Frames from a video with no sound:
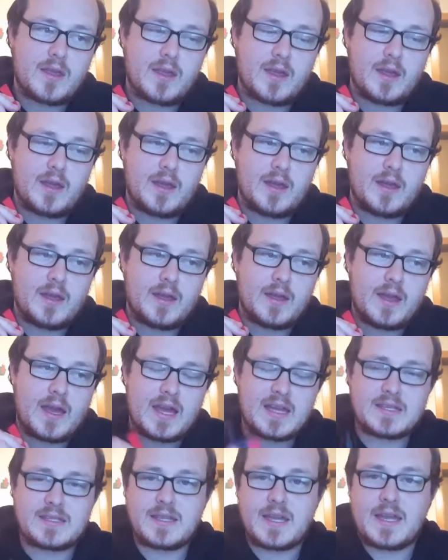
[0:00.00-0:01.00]

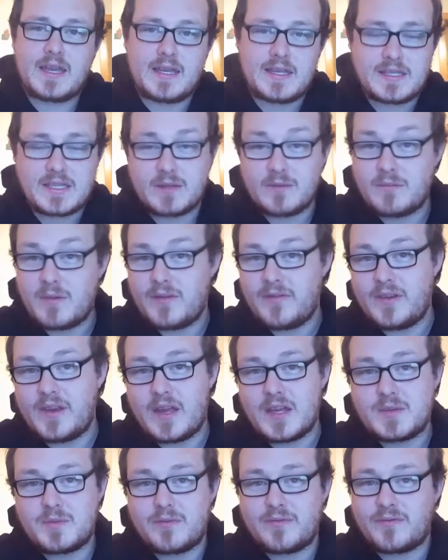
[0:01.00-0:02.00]
As stated in some of my
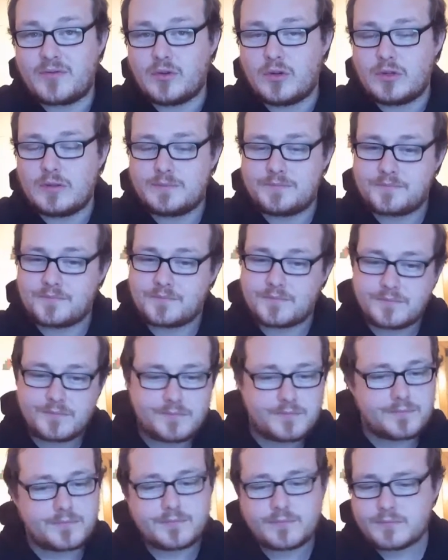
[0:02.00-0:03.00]
videos before,
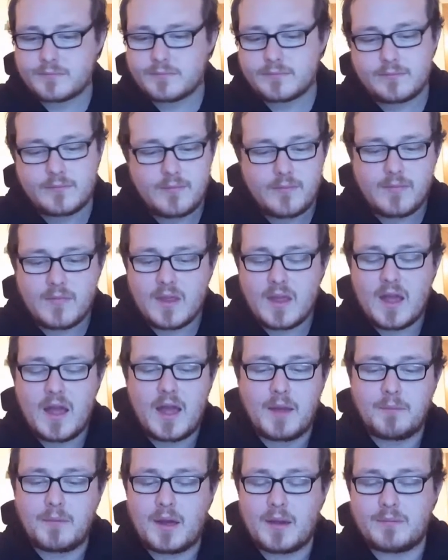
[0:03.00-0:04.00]

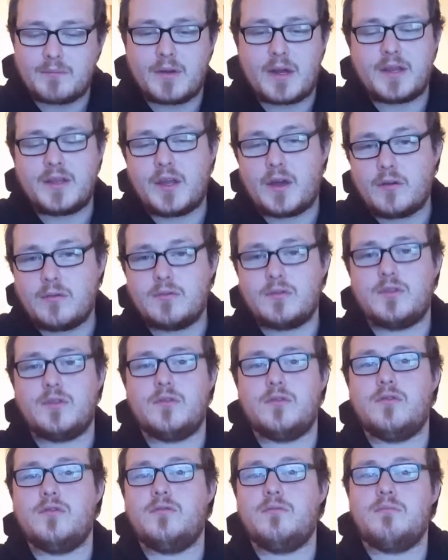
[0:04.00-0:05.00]
I don't
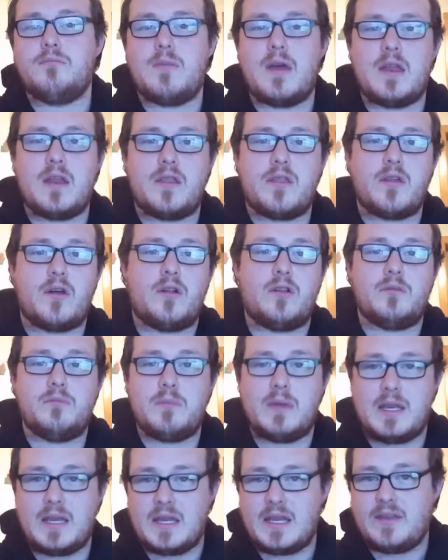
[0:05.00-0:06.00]
do menthol
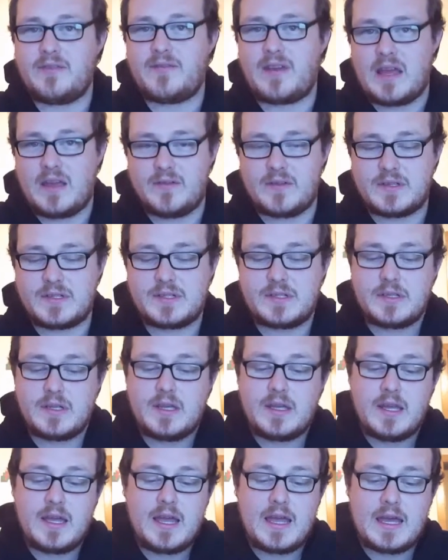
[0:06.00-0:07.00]
minty flavors,
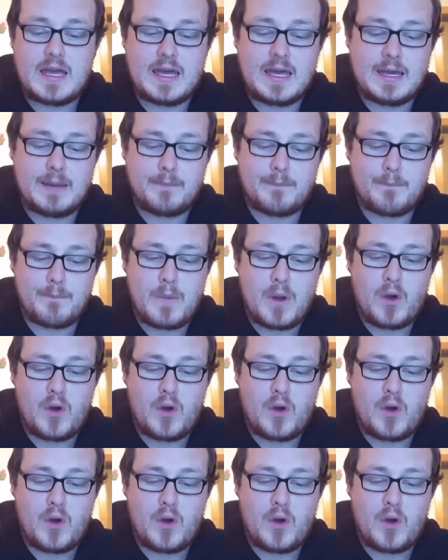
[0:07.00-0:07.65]
but,